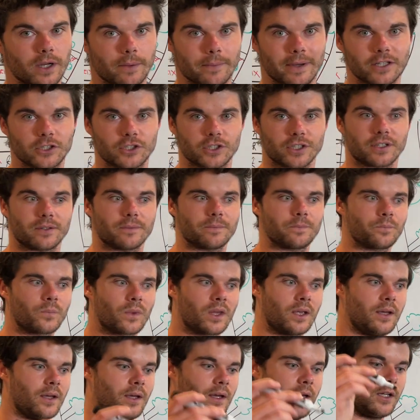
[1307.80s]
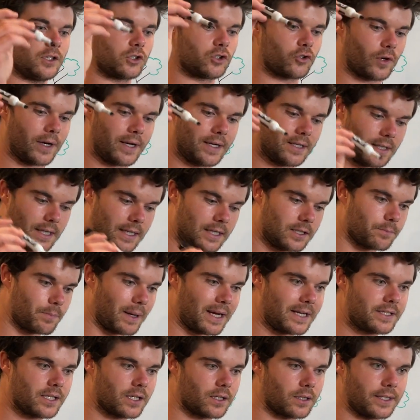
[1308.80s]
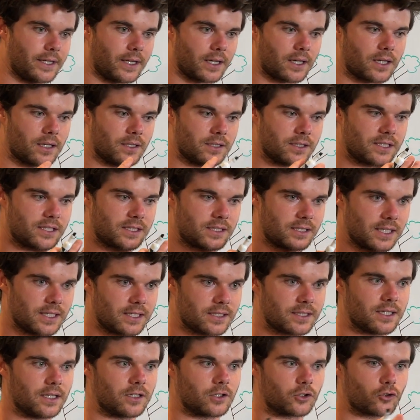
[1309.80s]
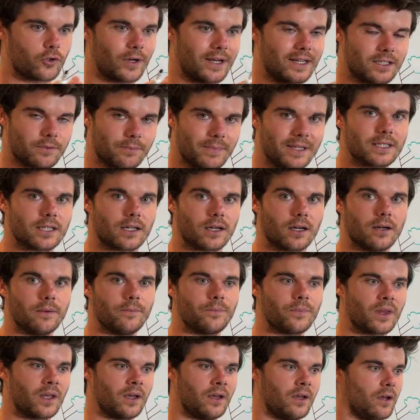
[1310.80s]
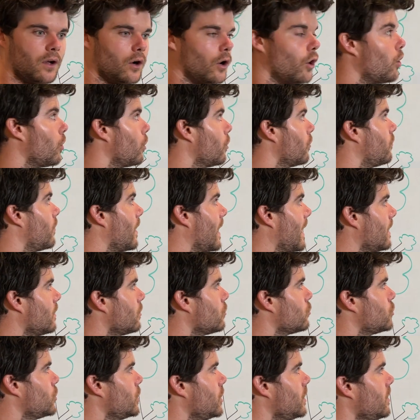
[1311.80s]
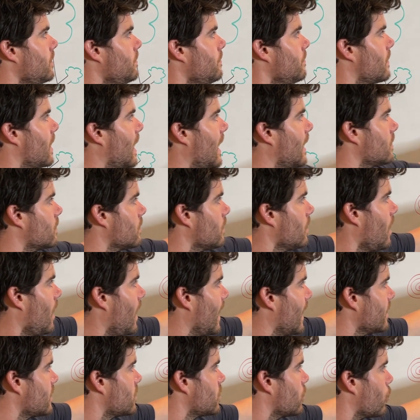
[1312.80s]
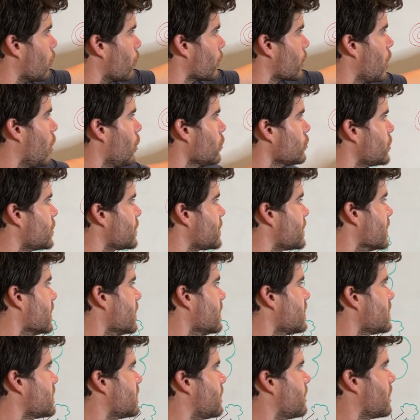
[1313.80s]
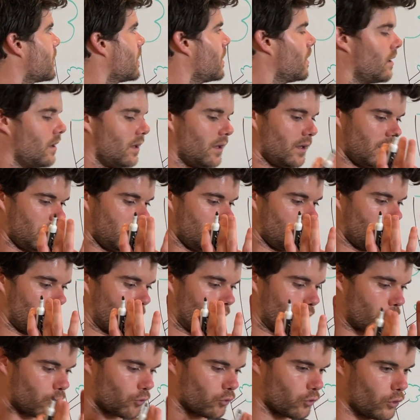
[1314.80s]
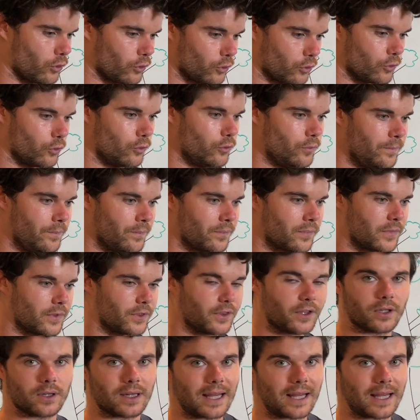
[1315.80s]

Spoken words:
dimension, is basically a consistent transmitter of energy and light or consciousness through the